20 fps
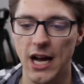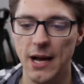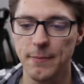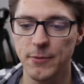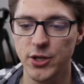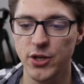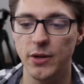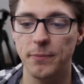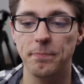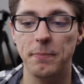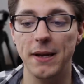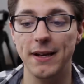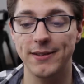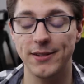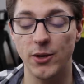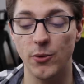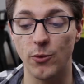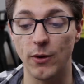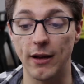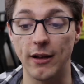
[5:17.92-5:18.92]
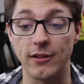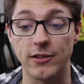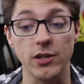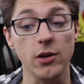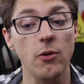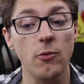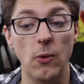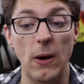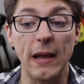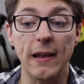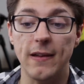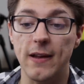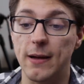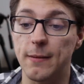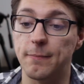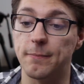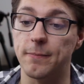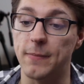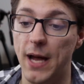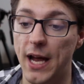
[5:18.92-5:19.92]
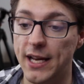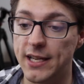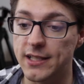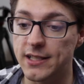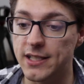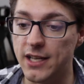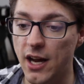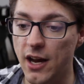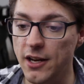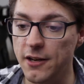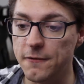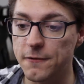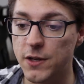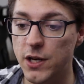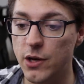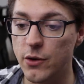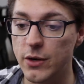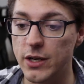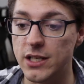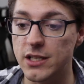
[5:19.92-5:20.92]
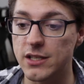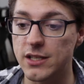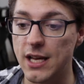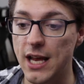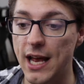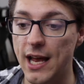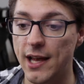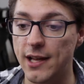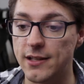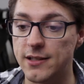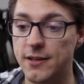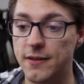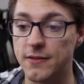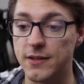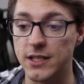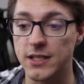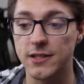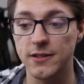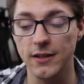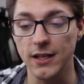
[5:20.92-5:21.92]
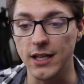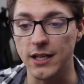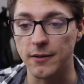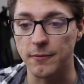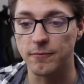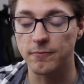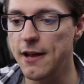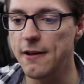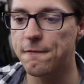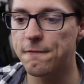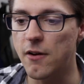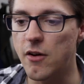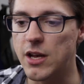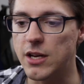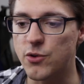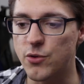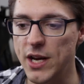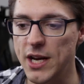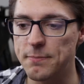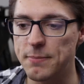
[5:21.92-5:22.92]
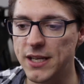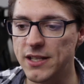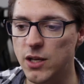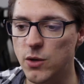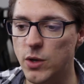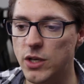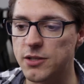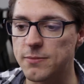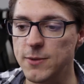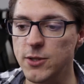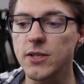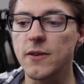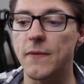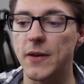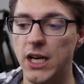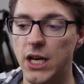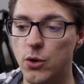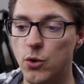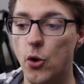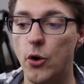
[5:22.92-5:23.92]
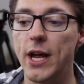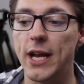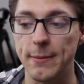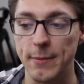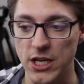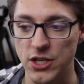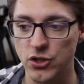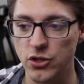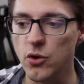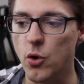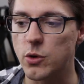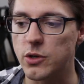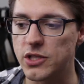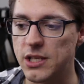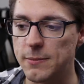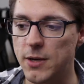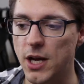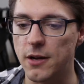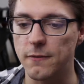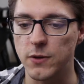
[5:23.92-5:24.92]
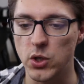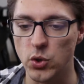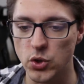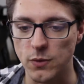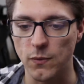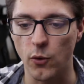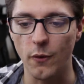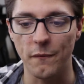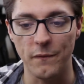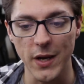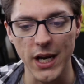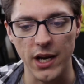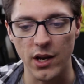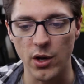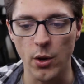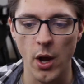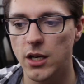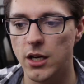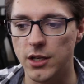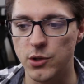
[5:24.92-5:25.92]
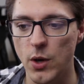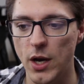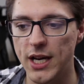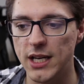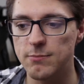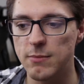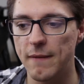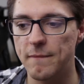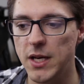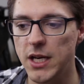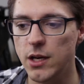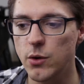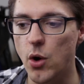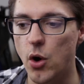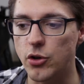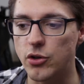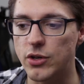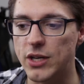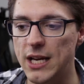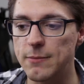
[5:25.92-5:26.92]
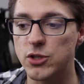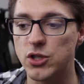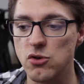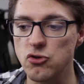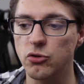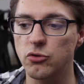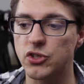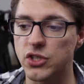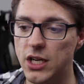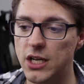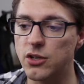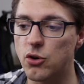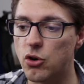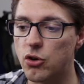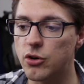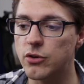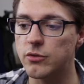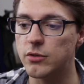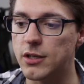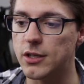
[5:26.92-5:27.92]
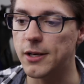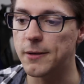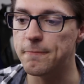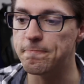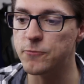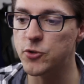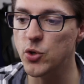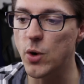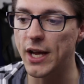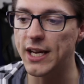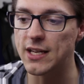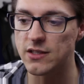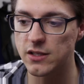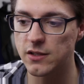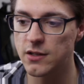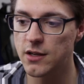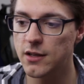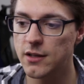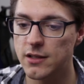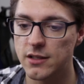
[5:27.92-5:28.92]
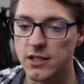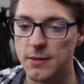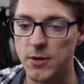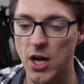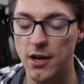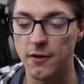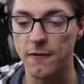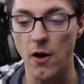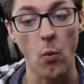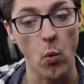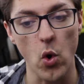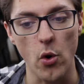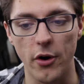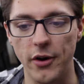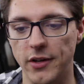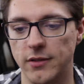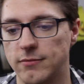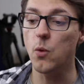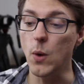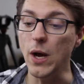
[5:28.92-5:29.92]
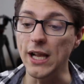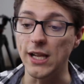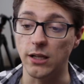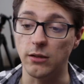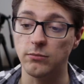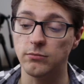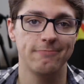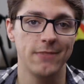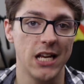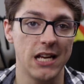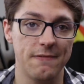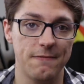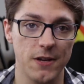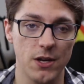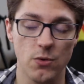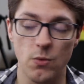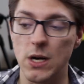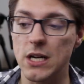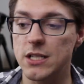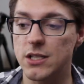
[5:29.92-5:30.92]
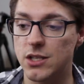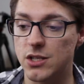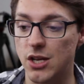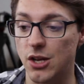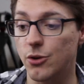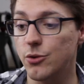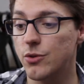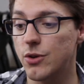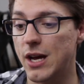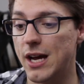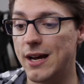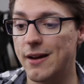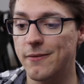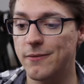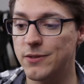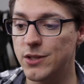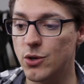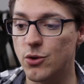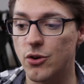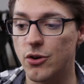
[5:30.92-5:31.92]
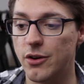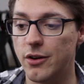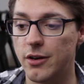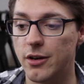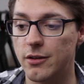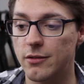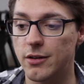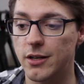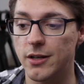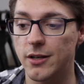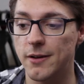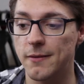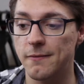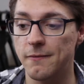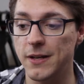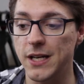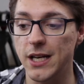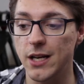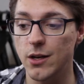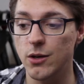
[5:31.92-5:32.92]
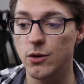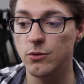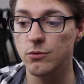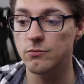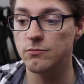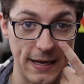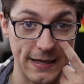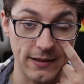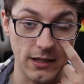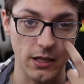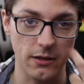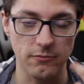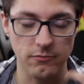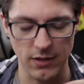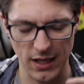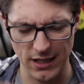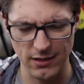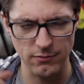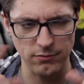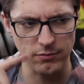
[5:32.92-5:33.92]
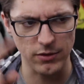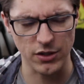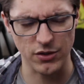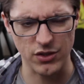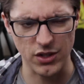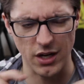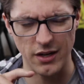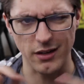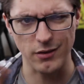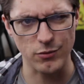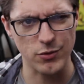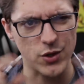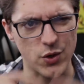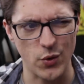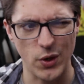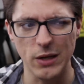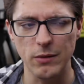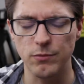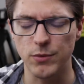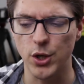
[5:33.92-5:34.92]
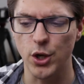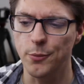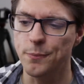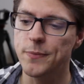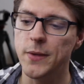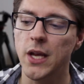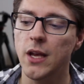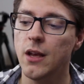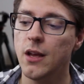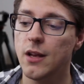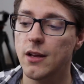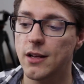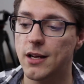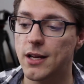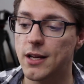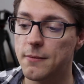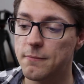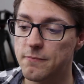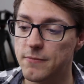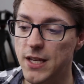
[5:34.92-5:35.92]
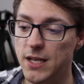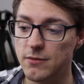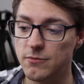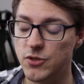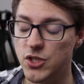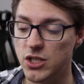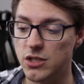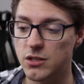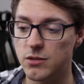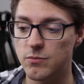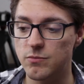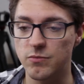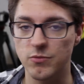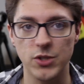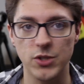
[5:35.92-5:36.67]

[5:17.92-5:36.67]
I'm new at Pixel Worlds. Oh, welcome! And kind of curious at this thing. If I create Pixel Worlds music video or animation or some kind of useful video, do I get my video on your game's social site or do I get some kind of award? Well, if you want to have your video at the the starting screen, you know, then just